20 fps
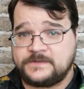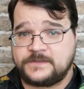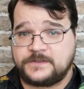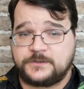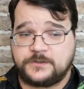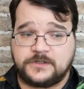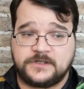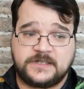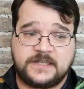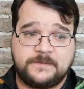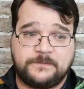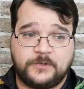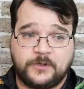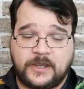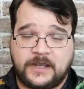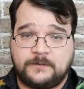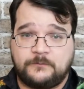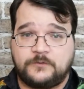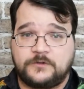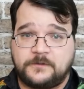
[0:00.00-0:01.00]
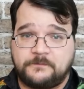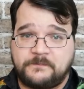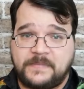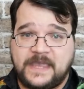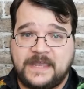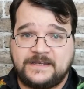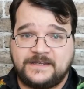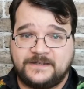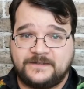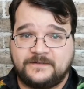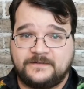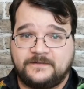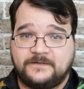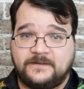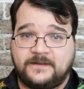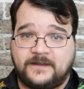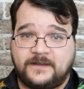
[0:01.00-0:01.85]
so that you can keep your Animal Companion